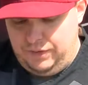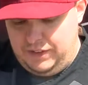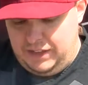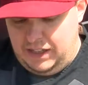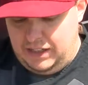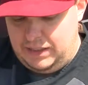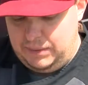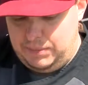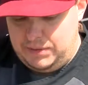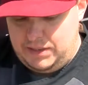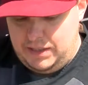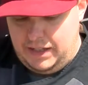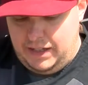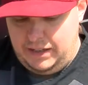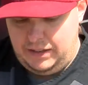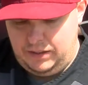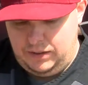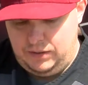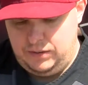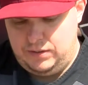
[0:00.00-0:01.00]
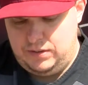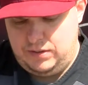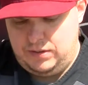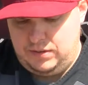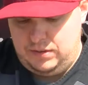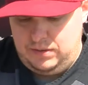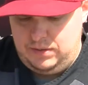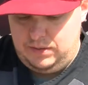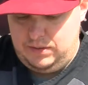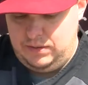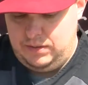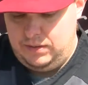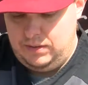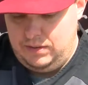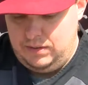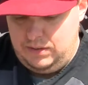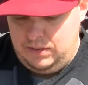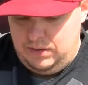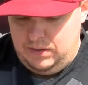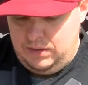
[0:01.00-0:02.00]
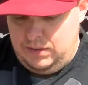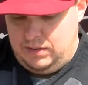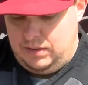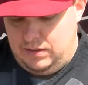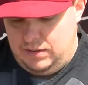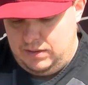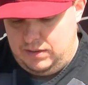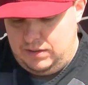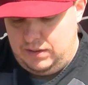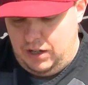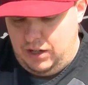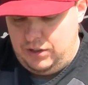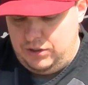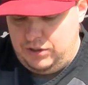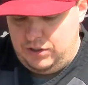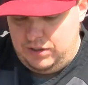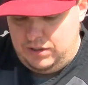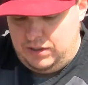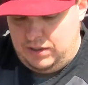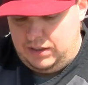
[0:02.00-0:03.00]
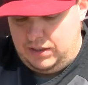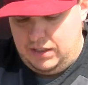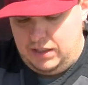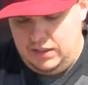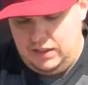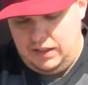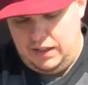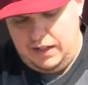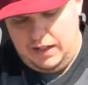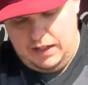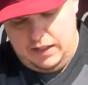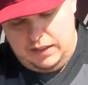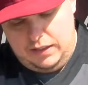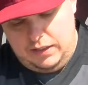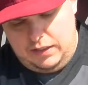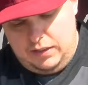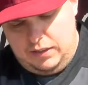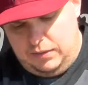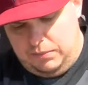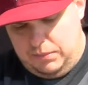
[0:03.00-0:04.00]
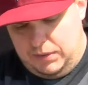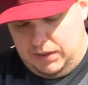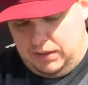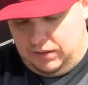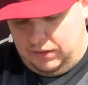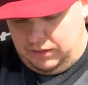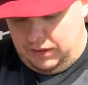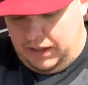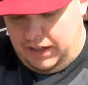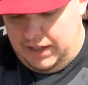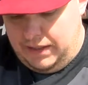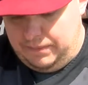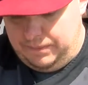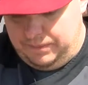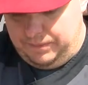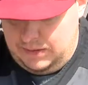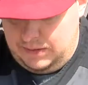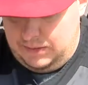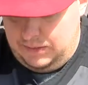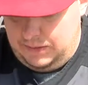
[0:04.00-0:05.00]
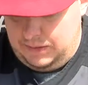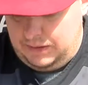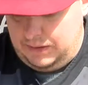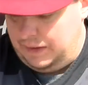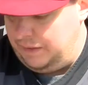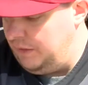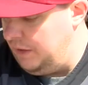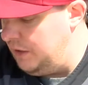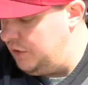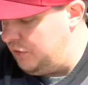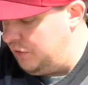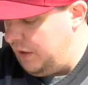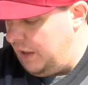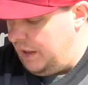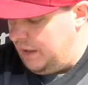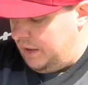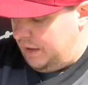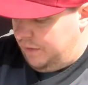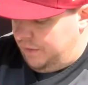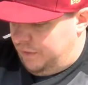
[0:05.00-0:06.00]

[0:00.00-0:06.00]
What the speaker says: forget the potatoes. Starch is the key to any good meal, right? You can leave these right in the